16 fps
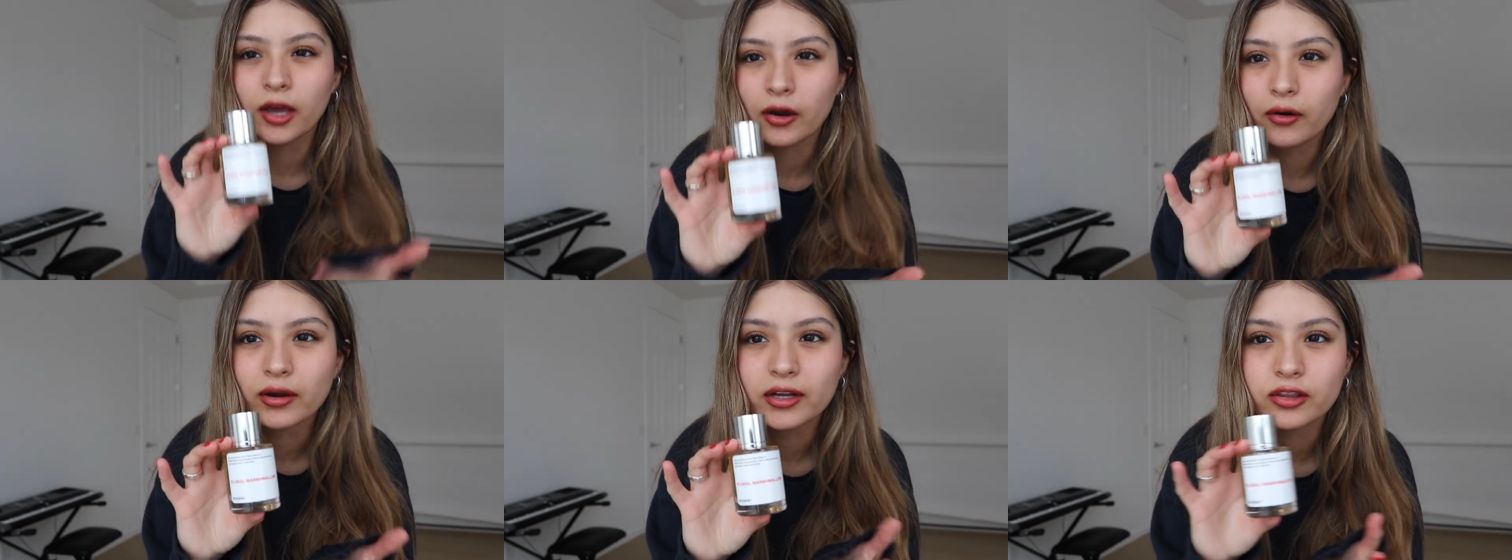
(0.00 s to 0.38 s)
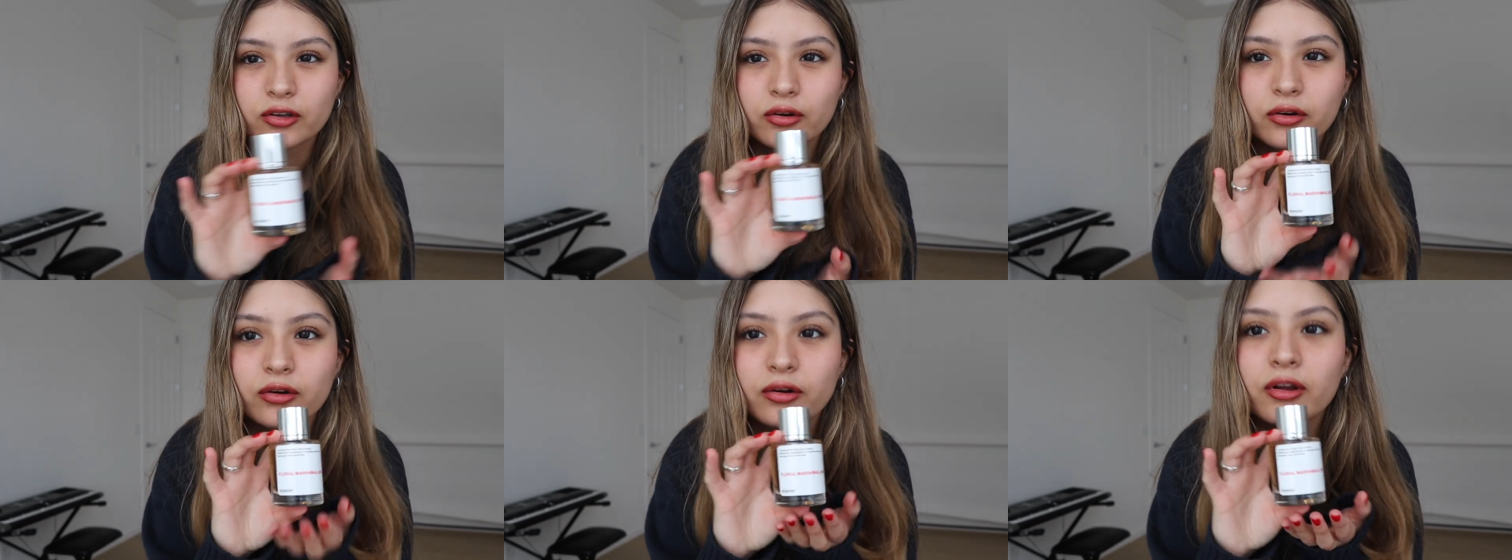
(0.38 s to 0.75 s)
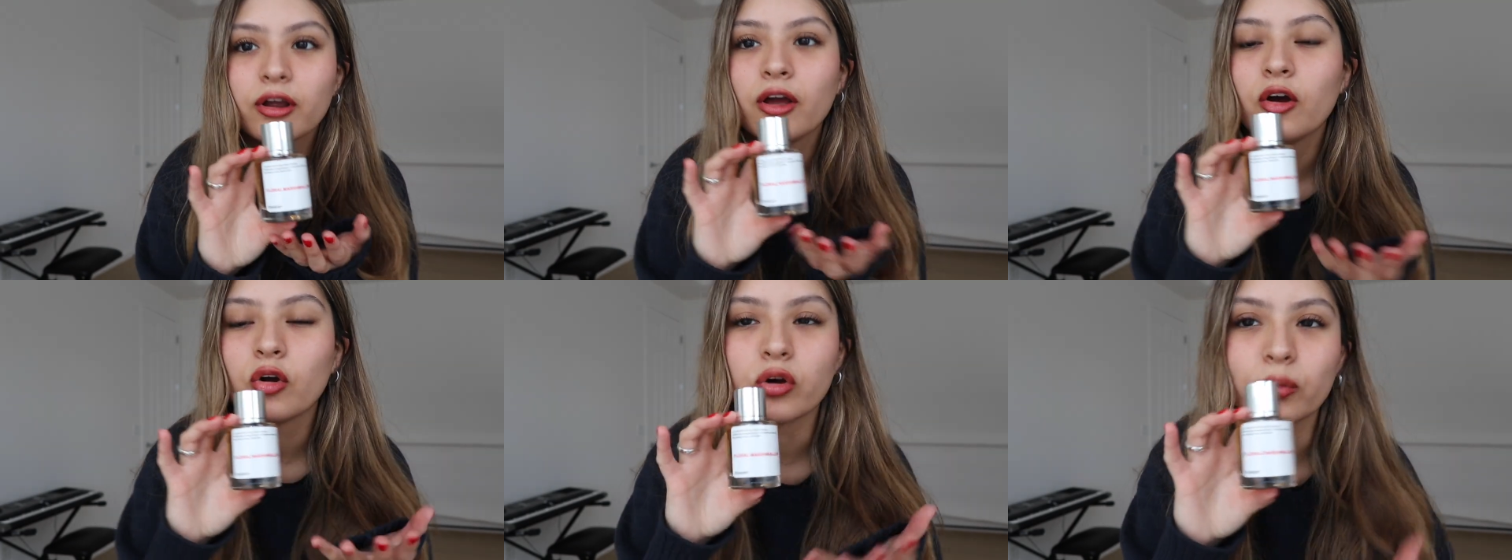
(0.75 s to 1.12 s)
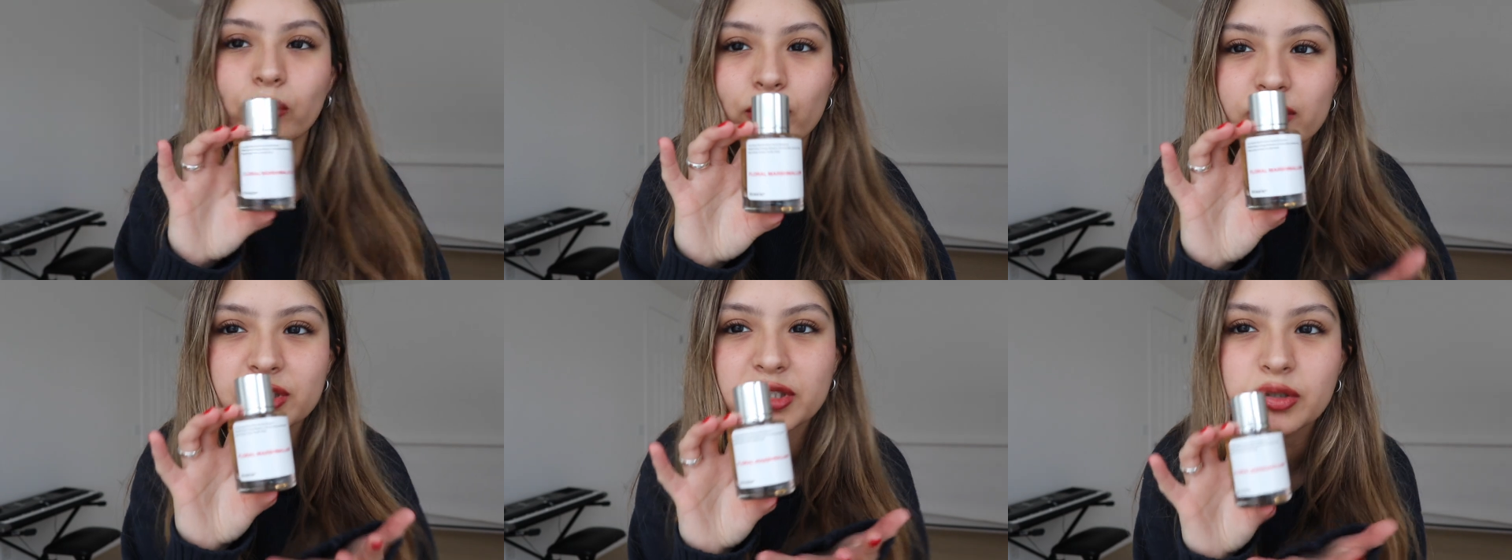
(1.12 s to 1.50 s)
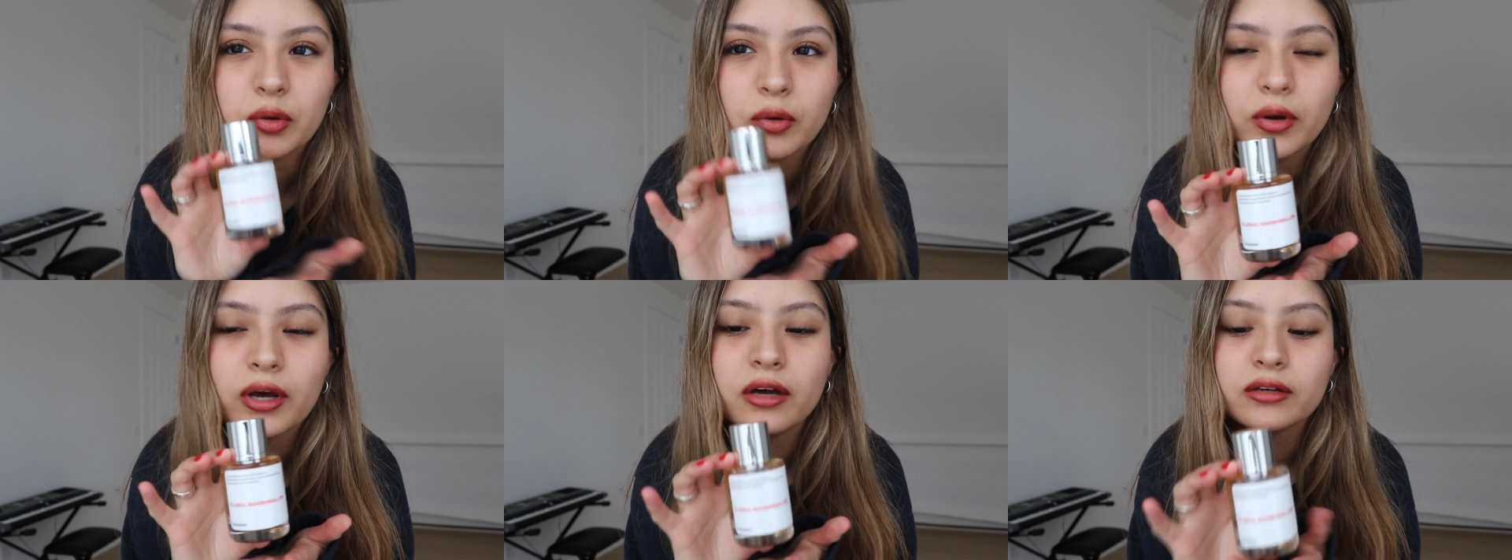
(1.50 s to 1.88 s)
character, a
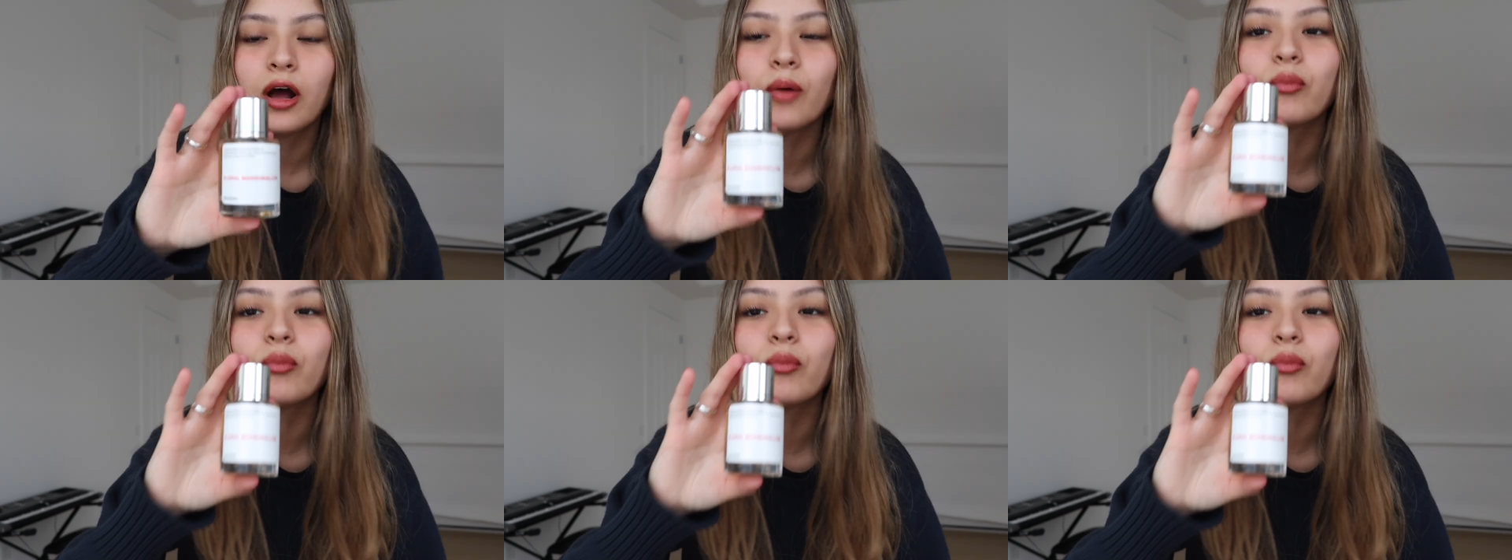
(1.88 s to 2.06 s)
persona.